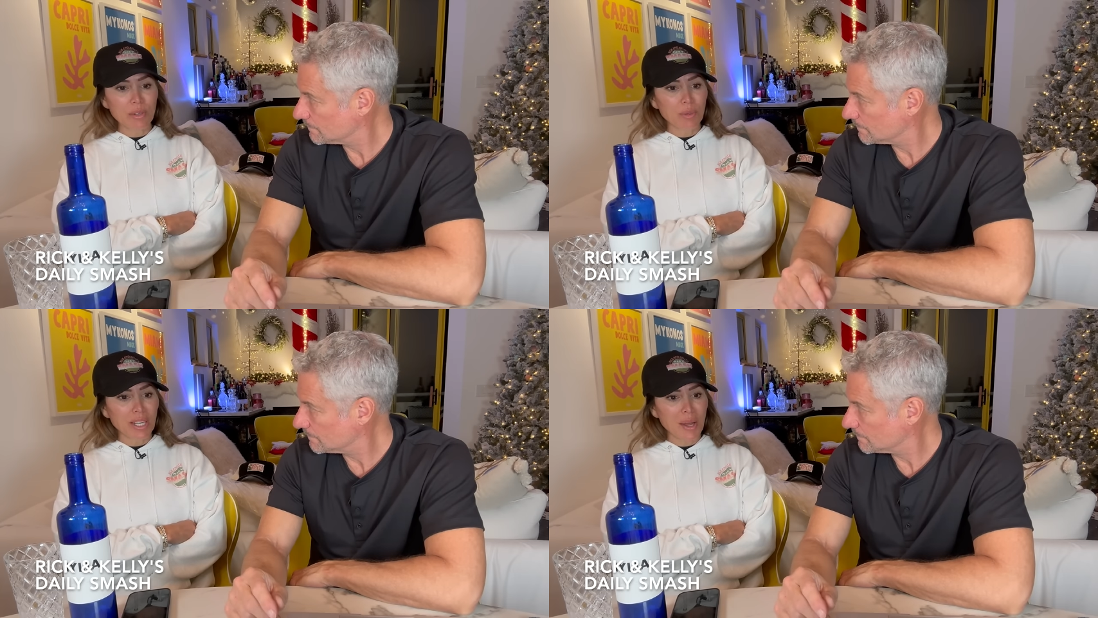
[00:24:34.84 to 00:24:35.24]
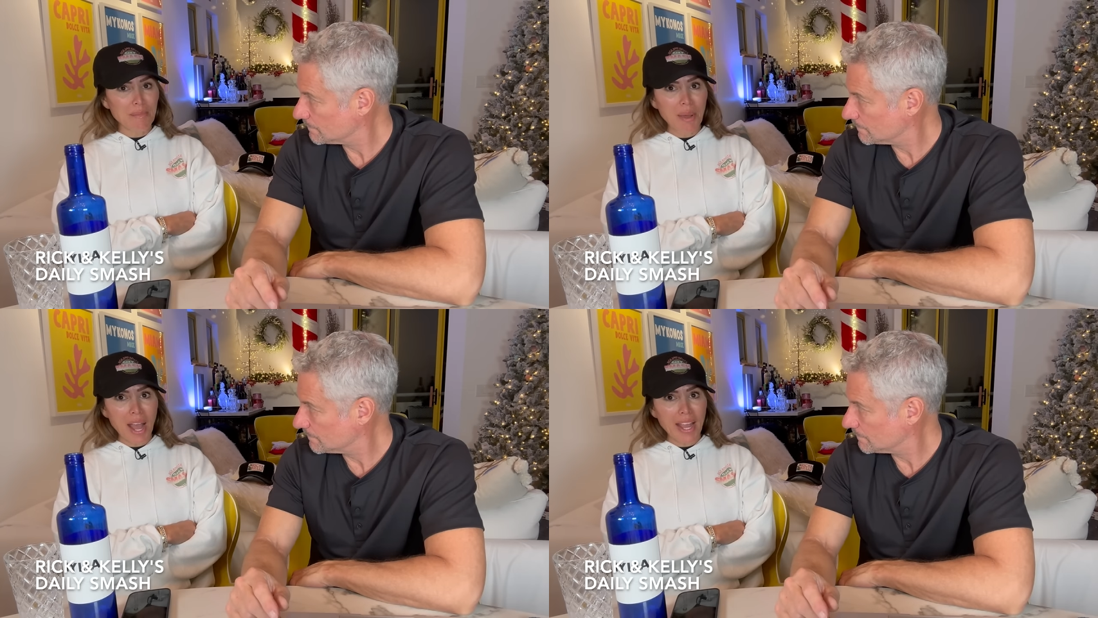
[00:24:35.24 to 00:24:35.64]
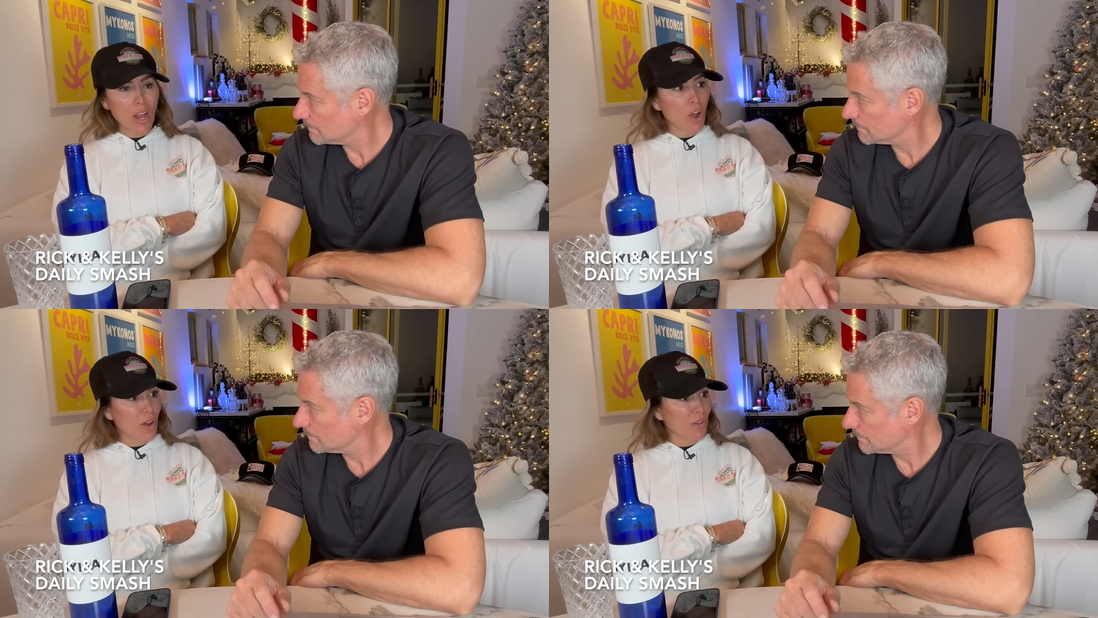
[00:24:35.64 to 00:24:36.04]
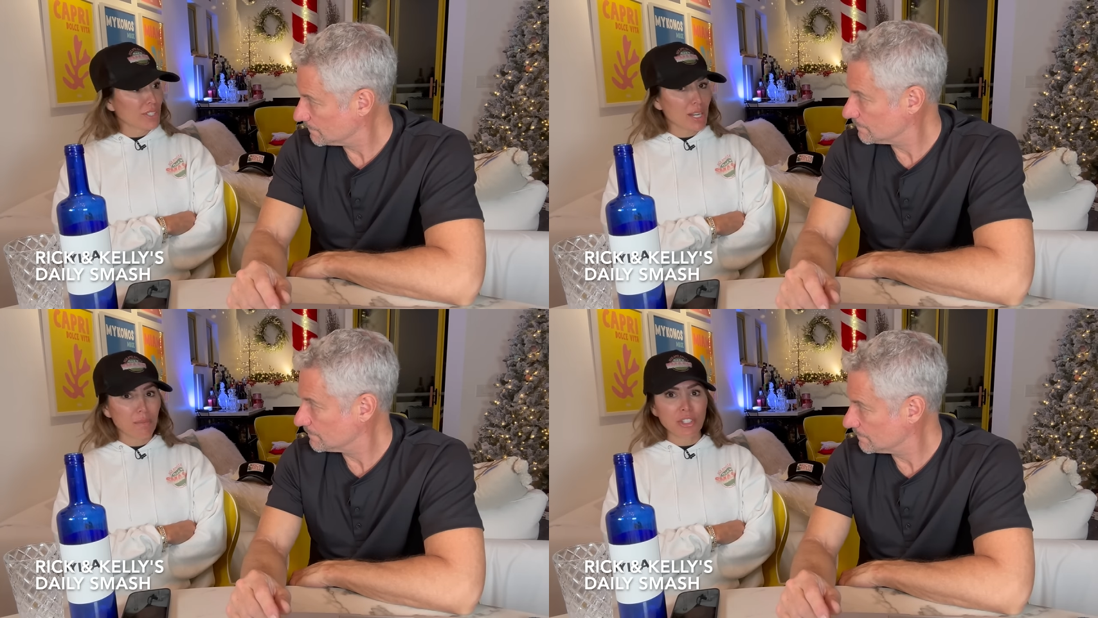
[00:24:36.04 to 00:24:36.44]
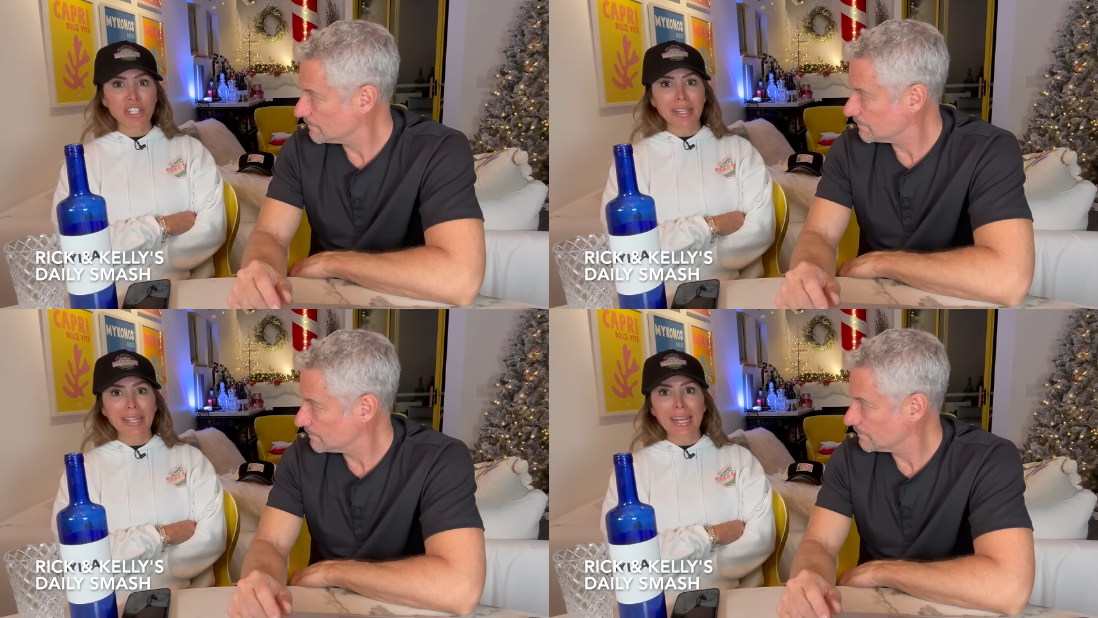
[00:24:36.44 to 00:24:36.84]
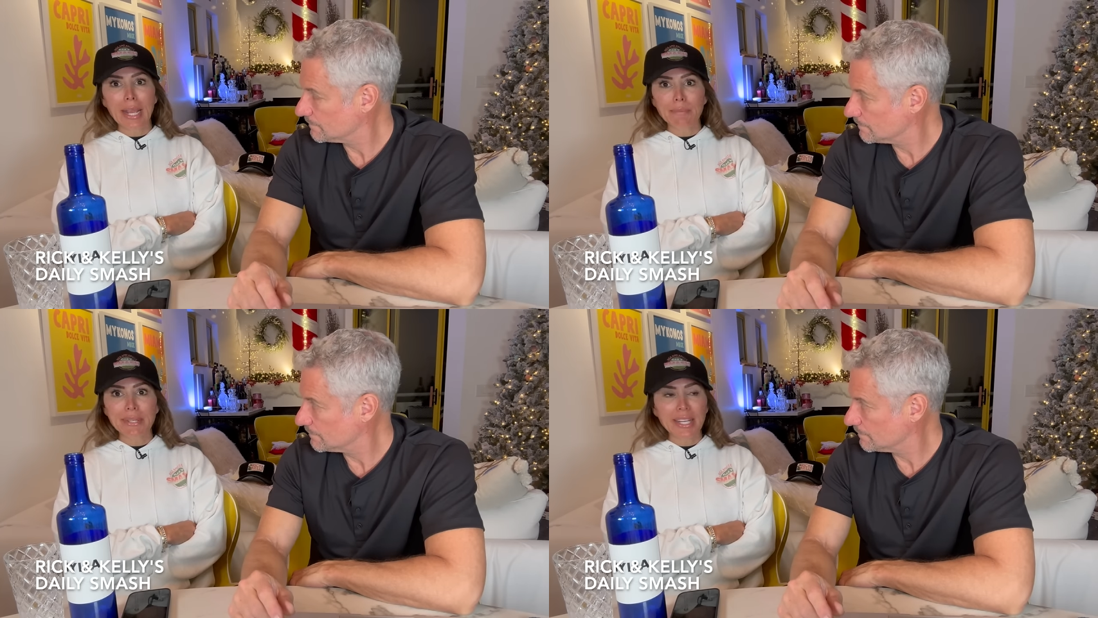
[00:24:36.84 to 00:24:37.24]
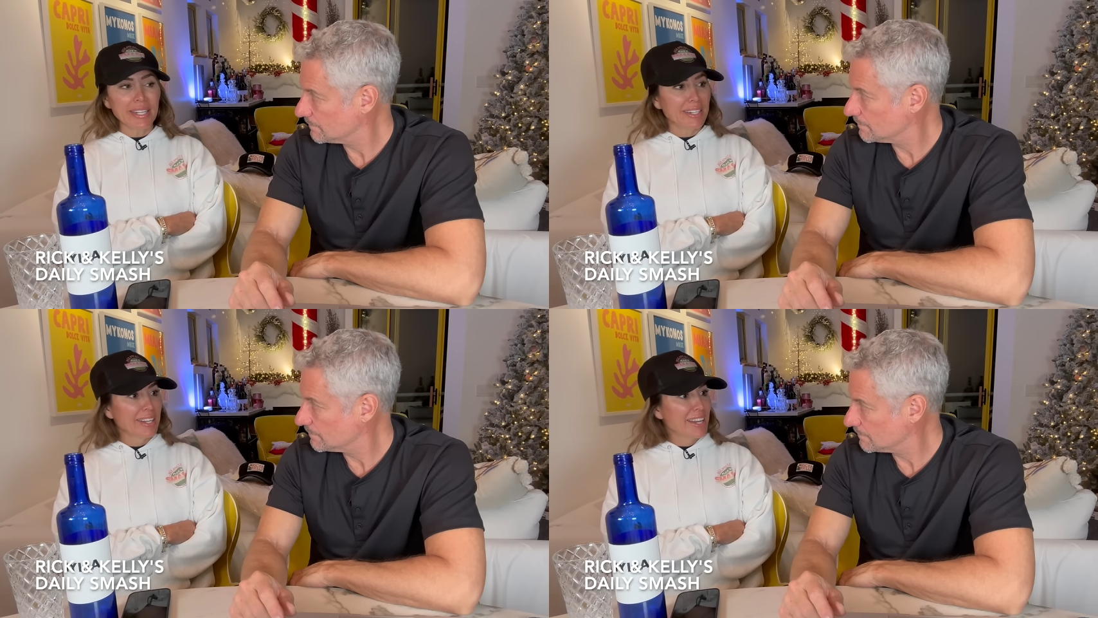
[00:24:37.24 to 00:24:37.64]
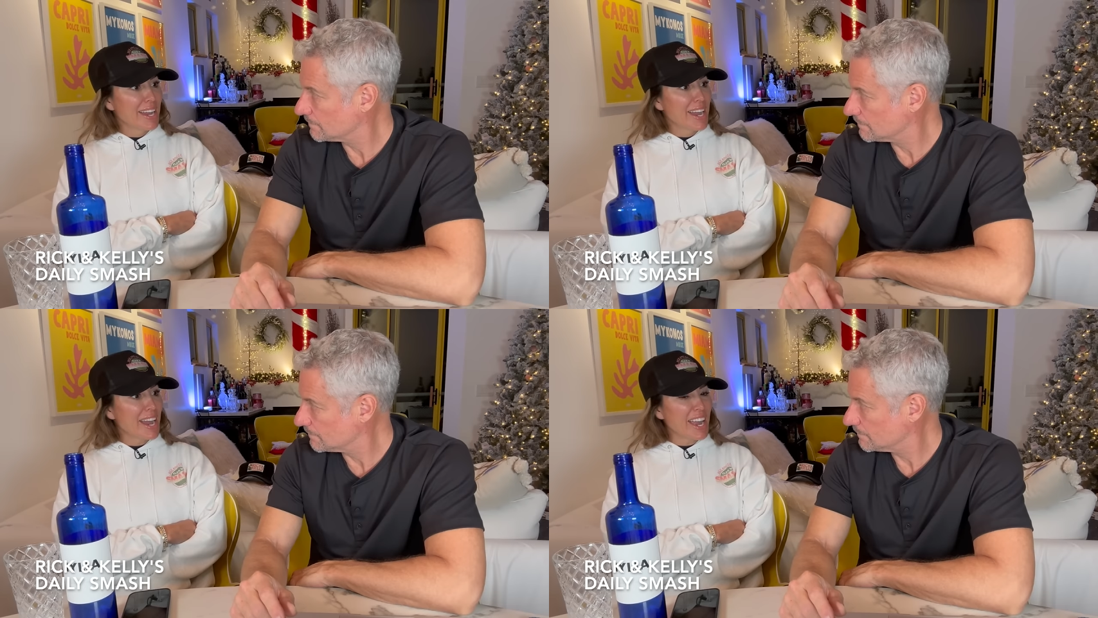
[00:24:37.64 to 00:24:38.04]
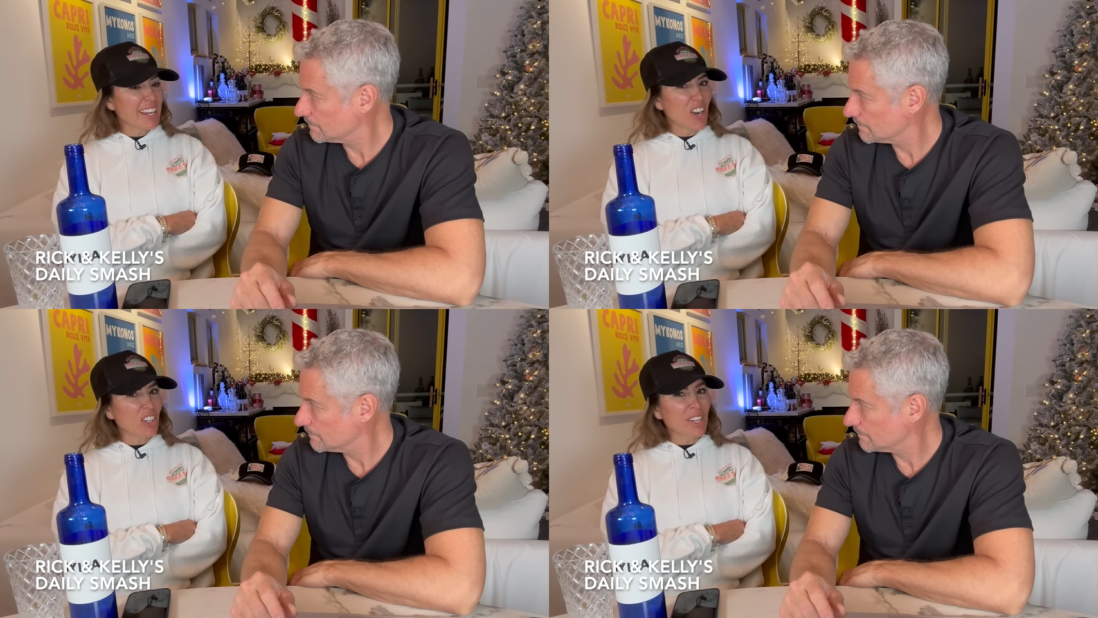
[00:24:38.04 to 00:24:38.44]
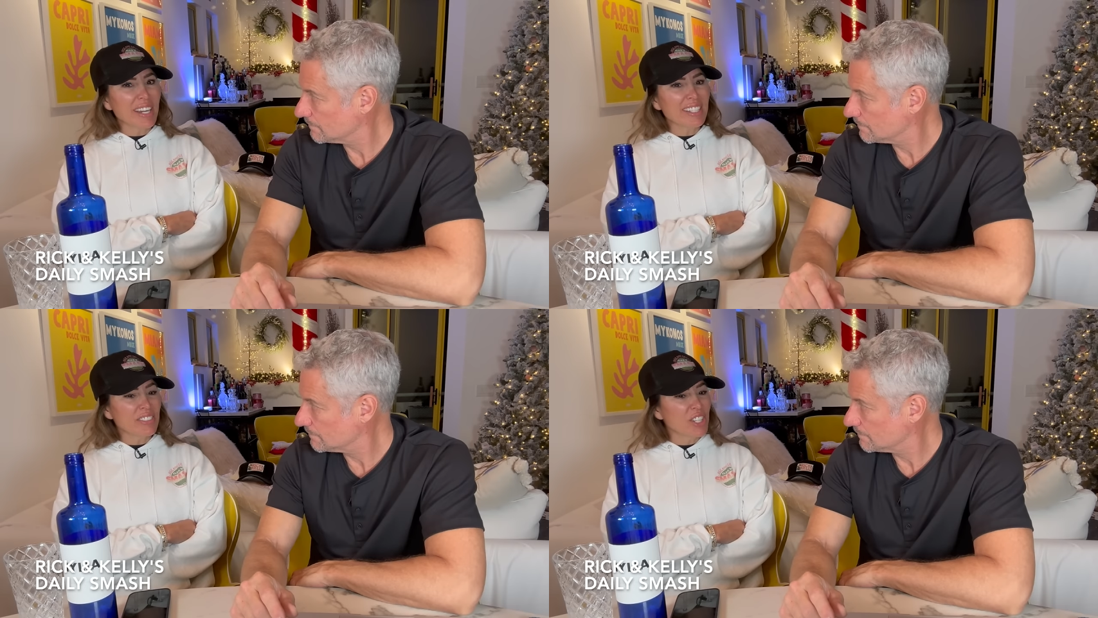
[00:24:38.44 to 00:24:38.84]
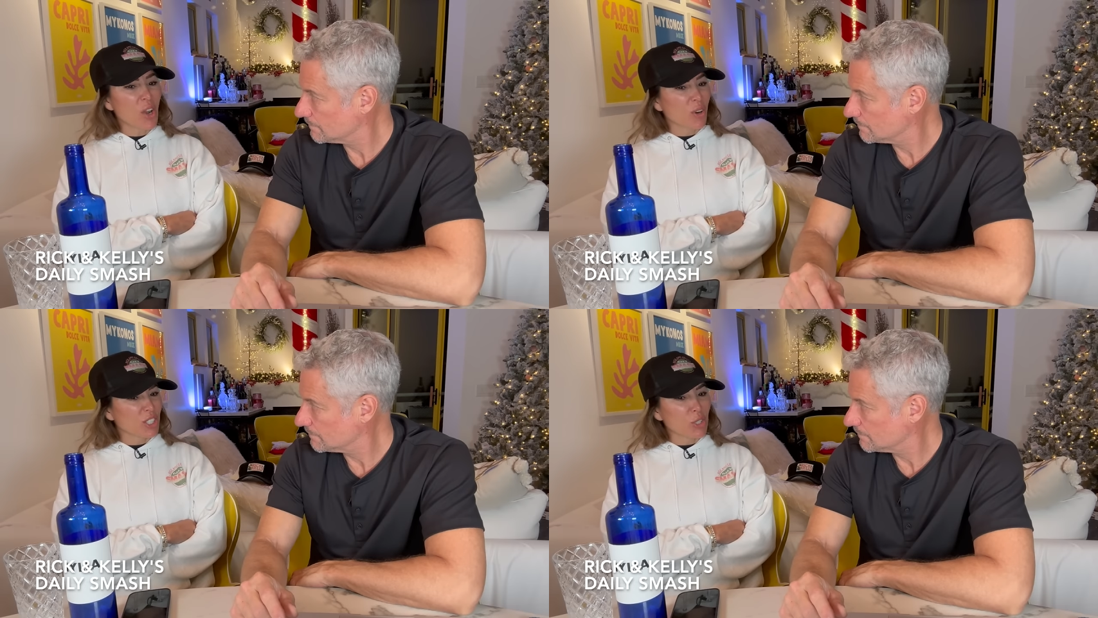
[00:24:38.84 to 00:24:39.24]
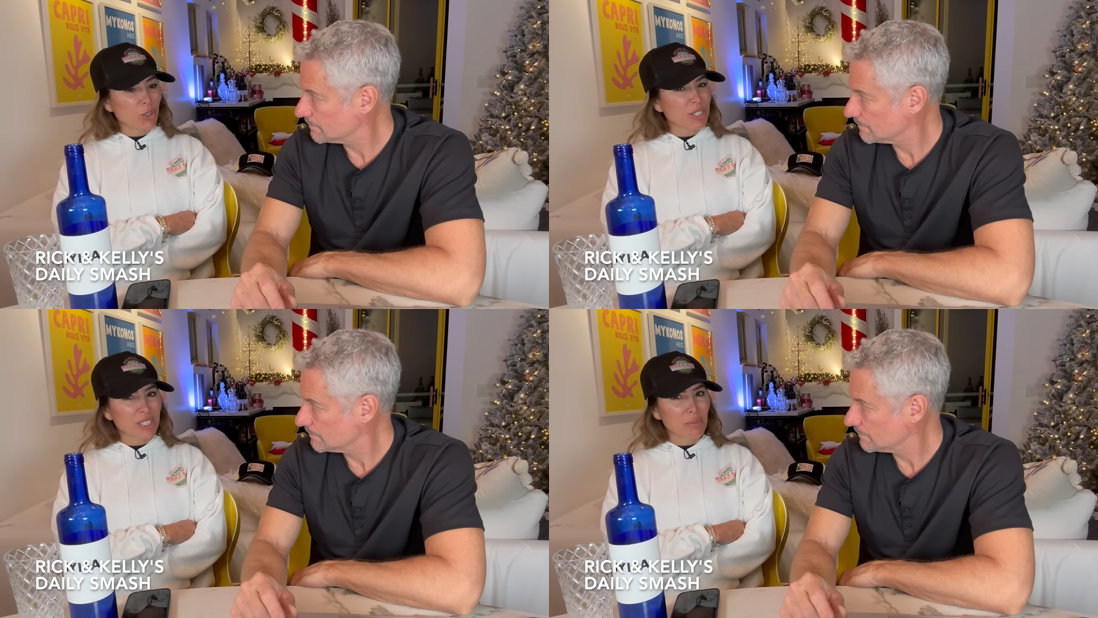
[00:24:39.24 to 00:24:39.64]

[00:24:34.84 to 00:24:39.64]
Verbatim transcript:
Speaker 1: and it would come by all the time and she like named it mm-hmm. and our, i didn't even know are squirrels